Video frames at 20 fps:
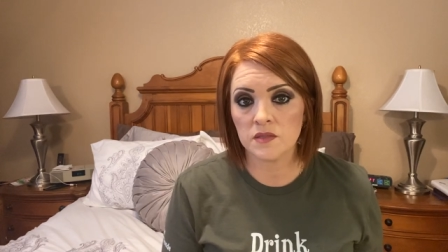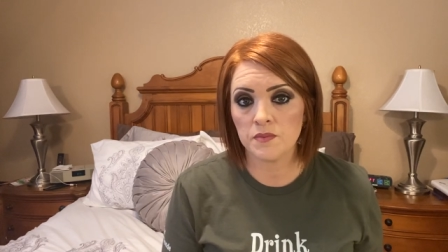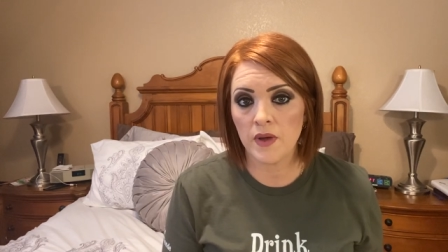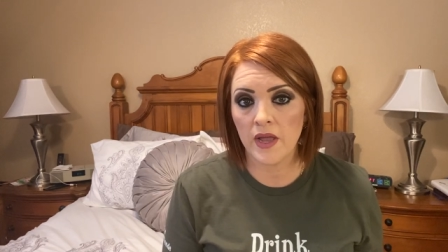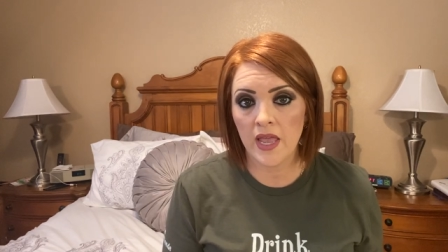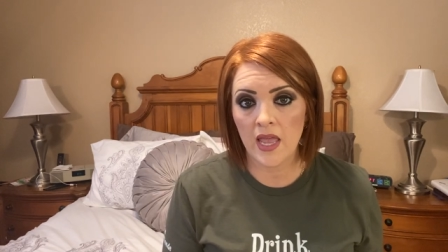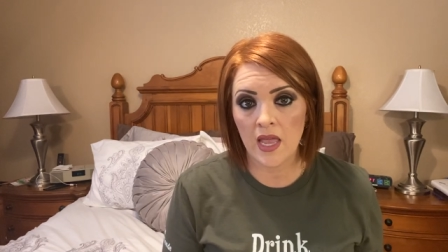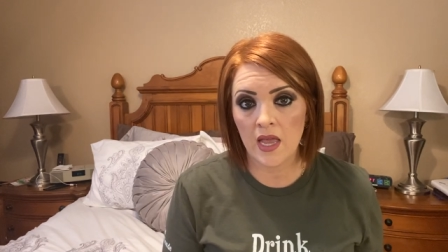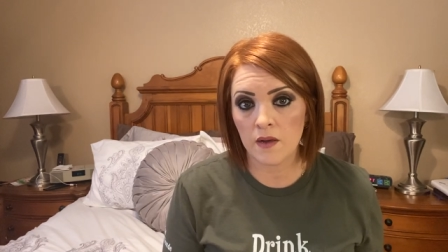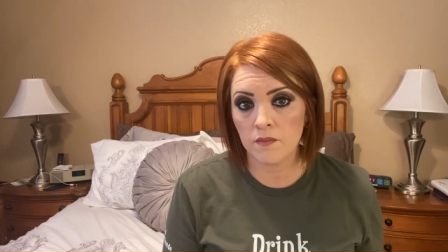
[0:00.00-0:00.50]
my
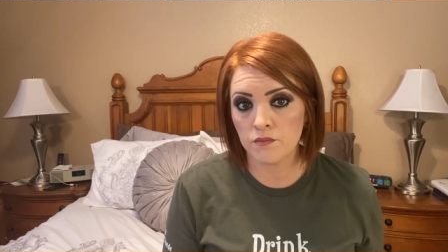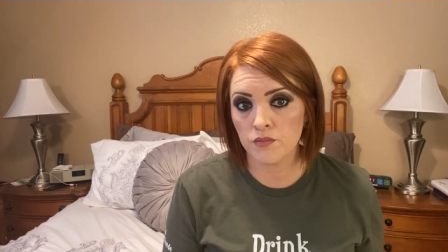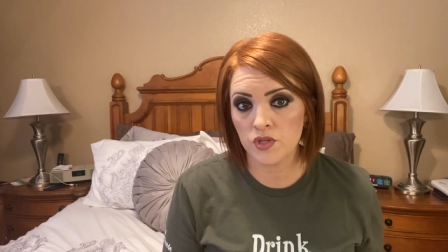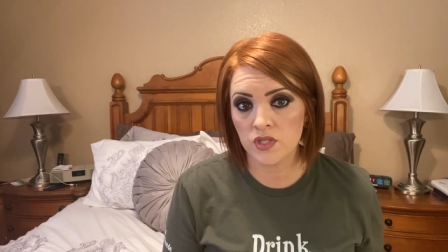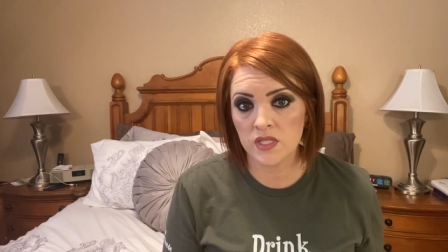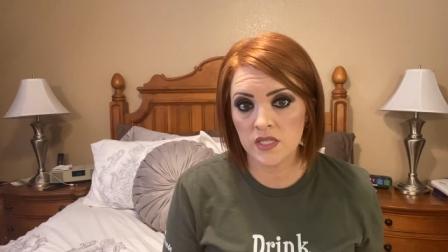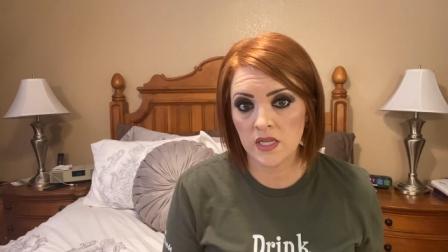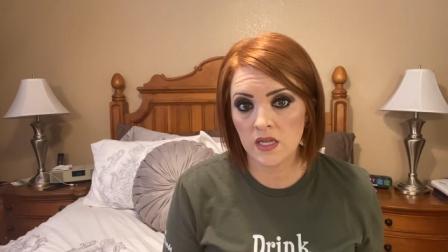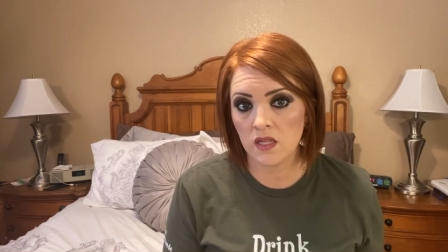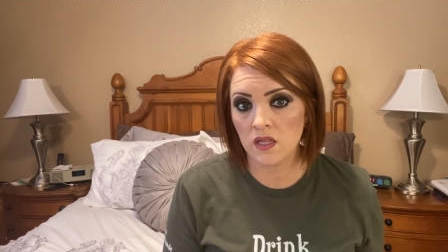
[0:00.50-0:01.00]
aunt in
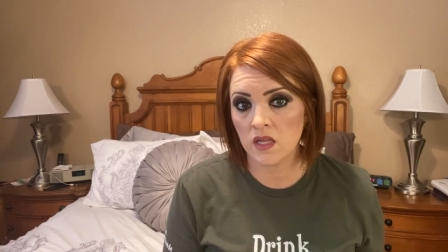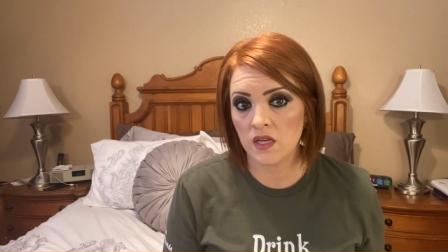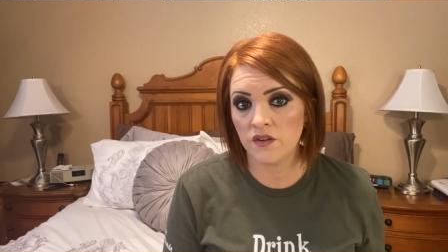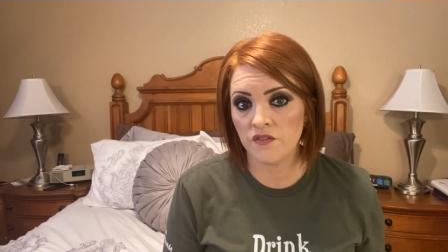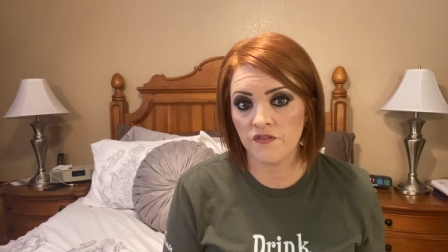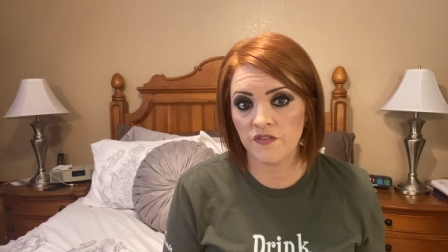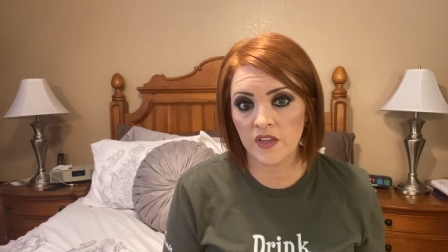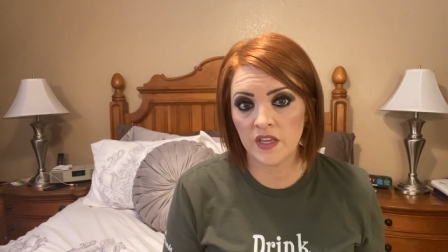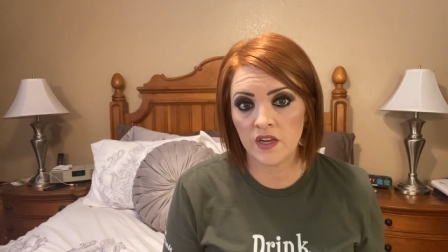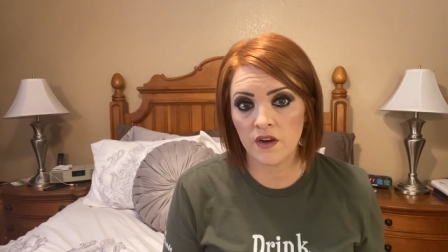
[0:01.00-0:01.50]
Brazil
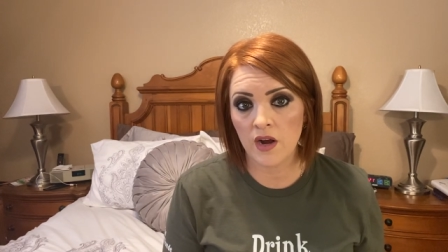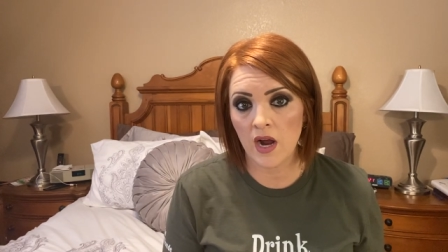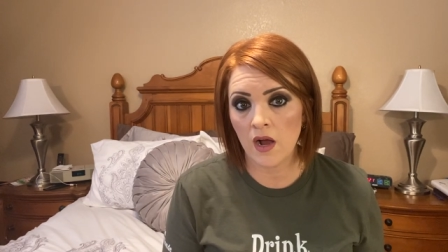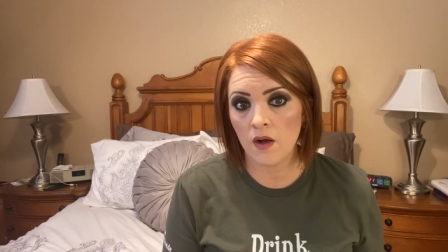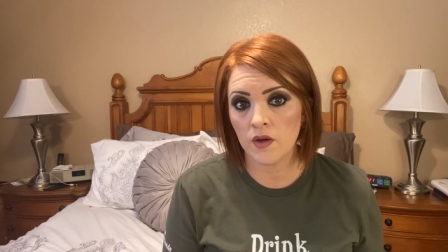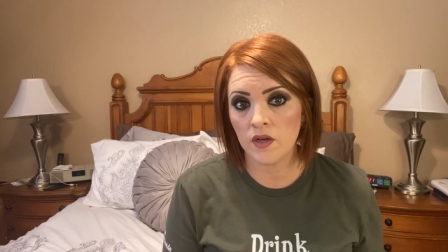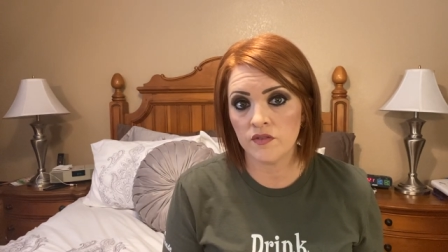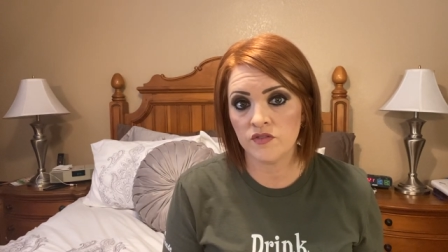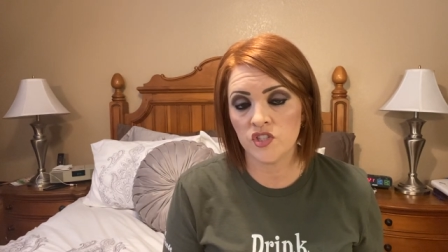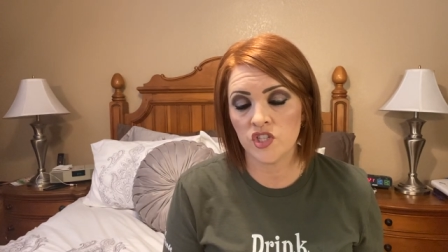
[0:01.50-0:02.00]
and figure
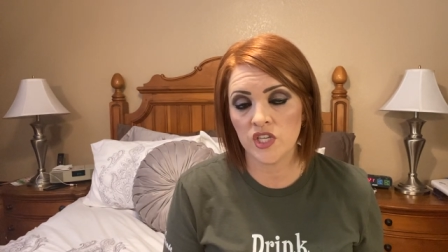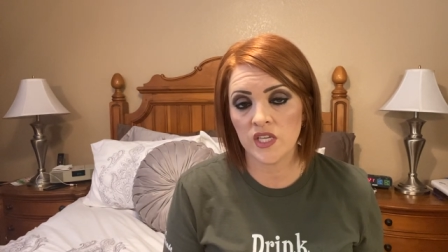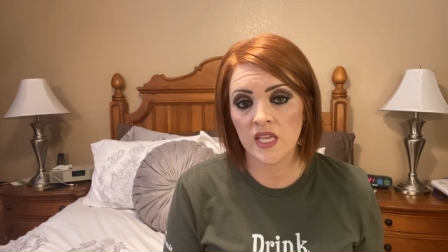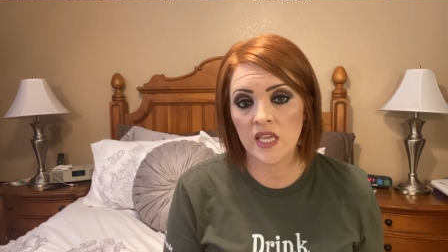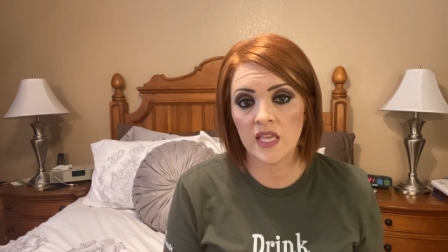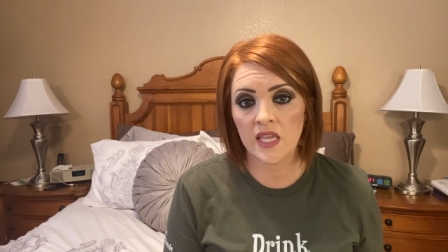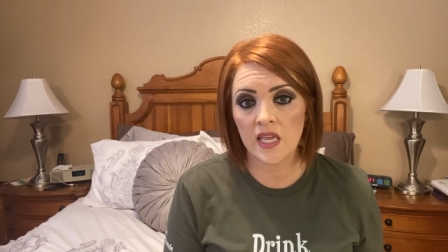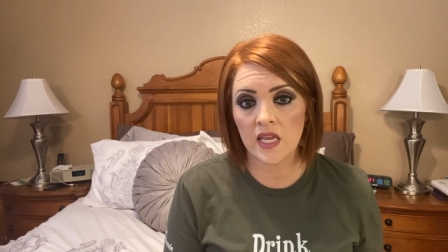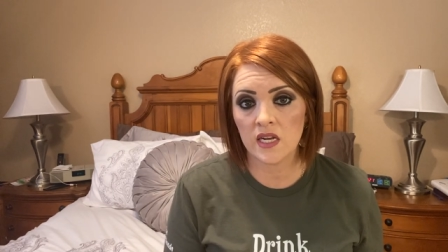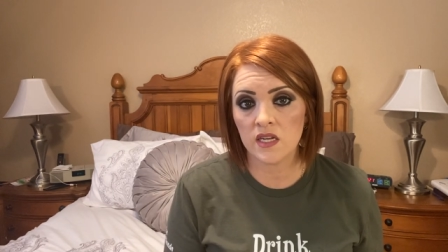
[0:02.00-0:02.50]
out if she
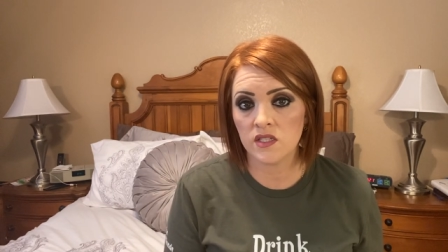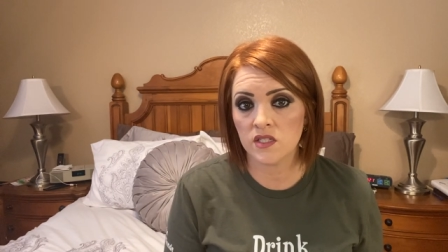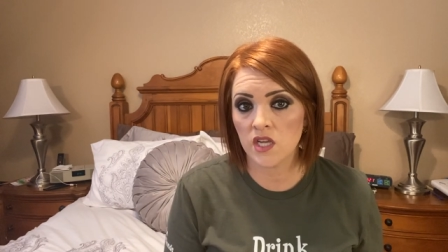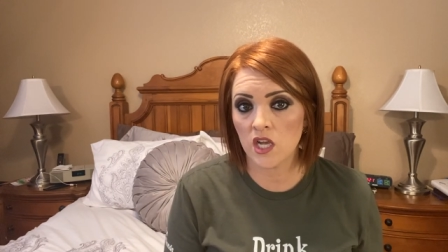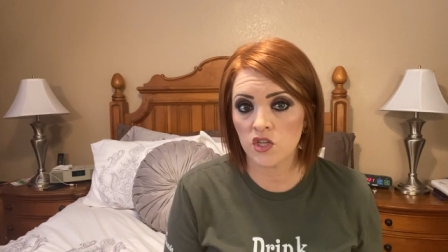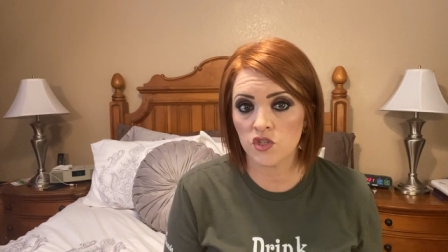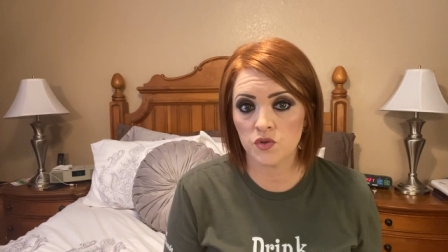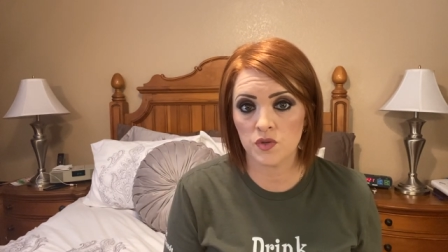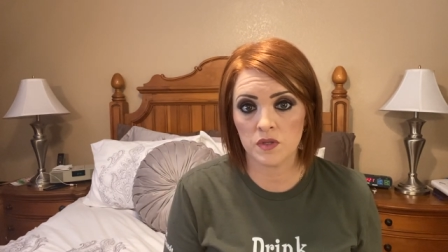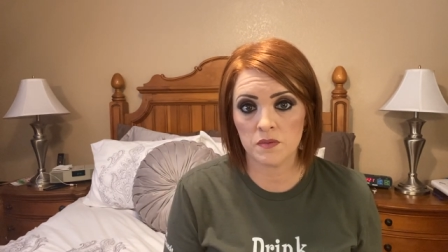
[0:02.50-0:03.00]
can get in
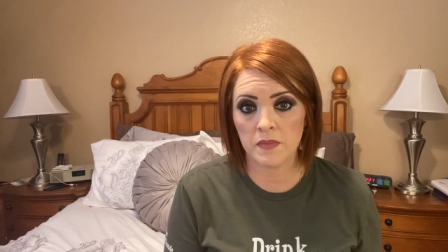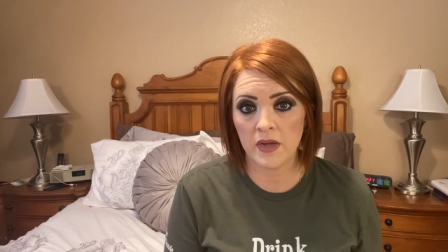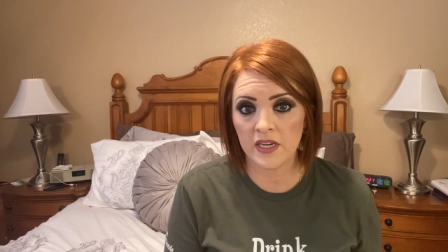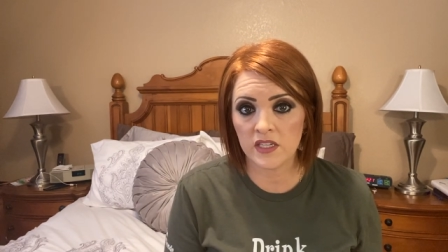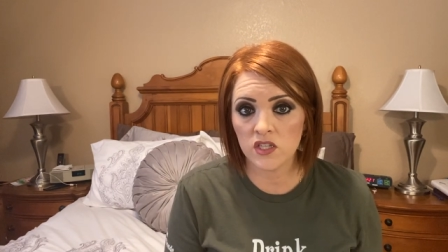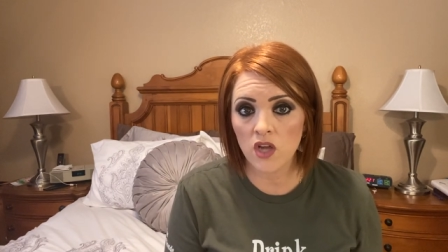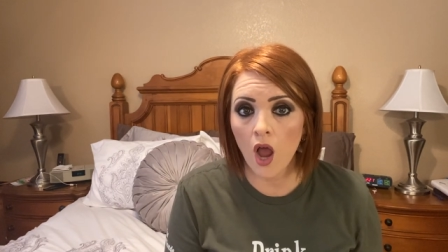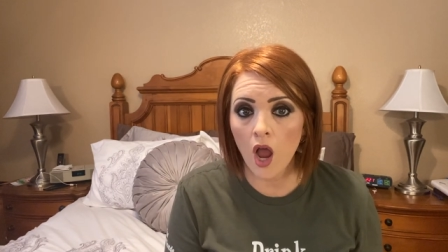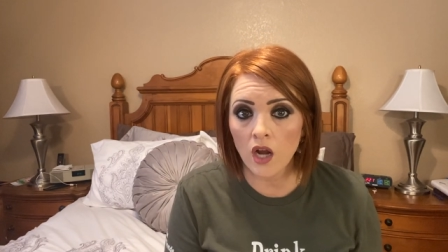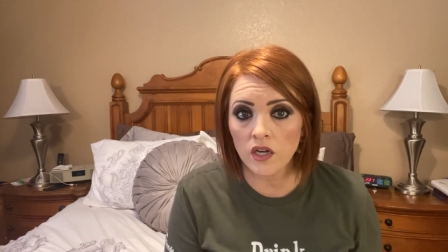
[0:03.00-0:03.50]
touch with my
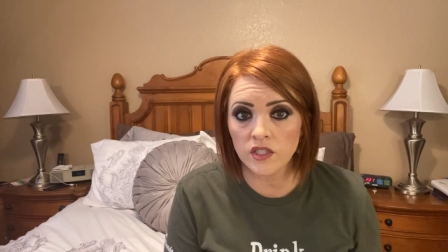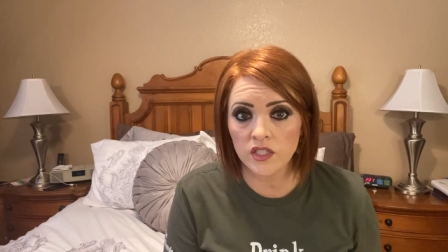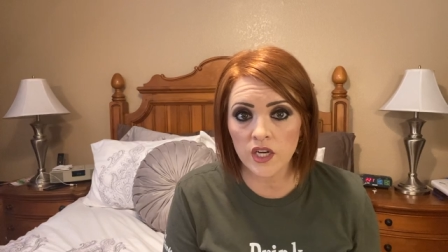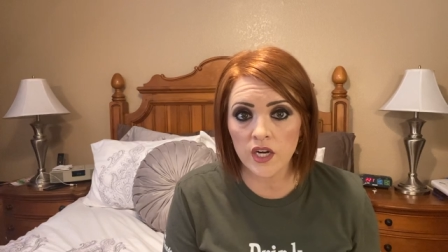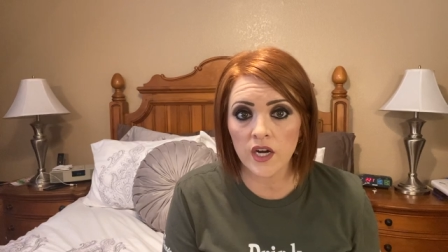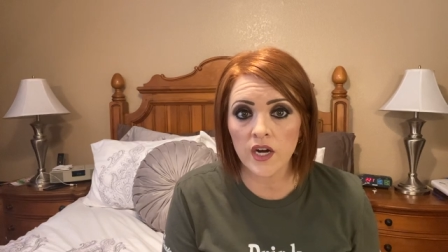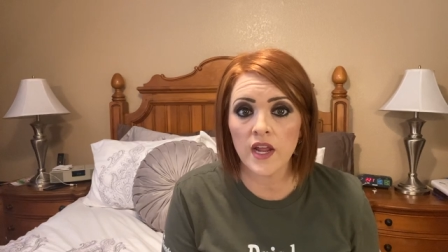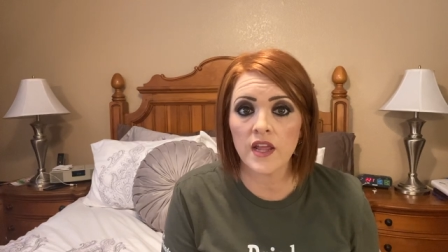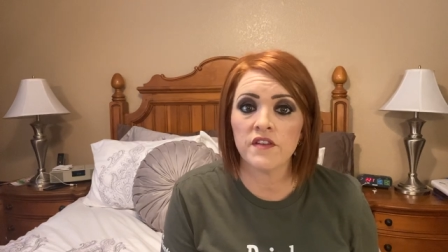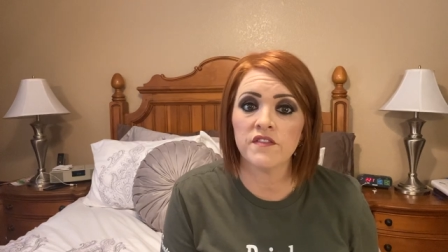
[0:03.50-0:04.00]

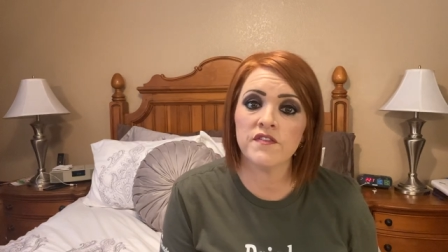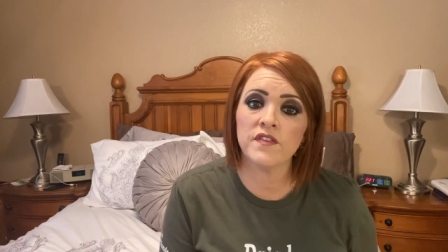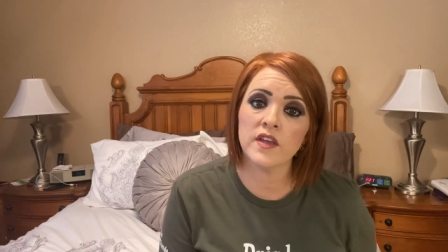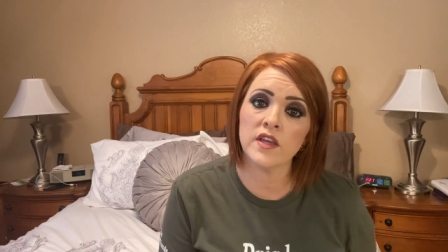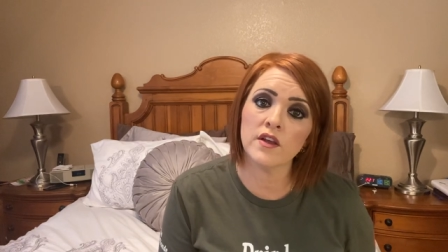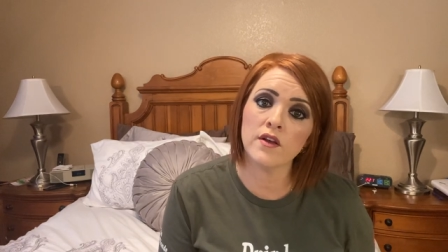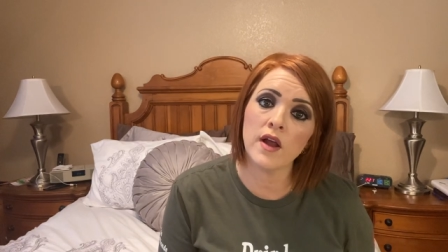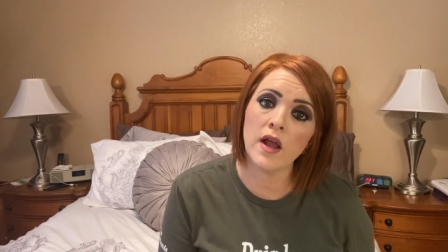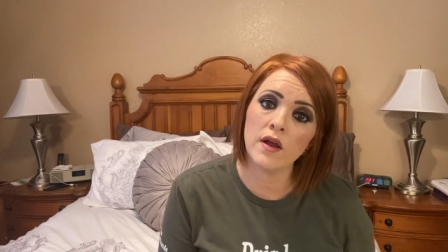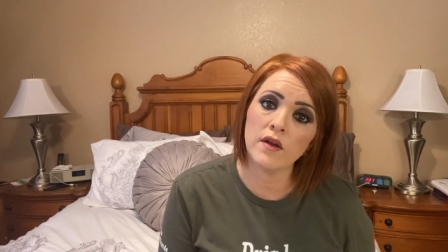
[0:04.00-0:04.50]
doctor and
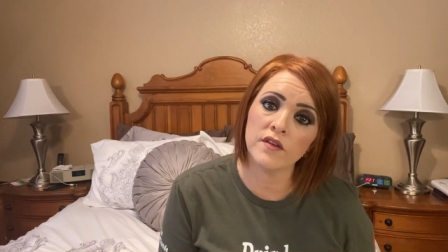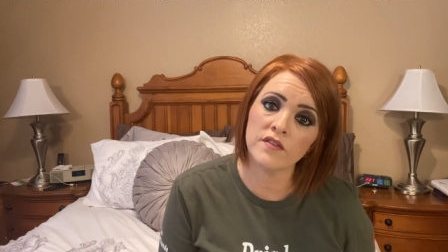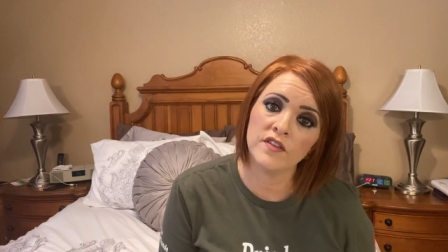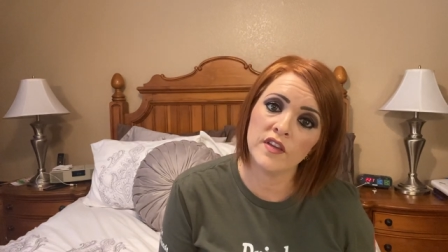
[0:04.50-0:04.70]
figure out if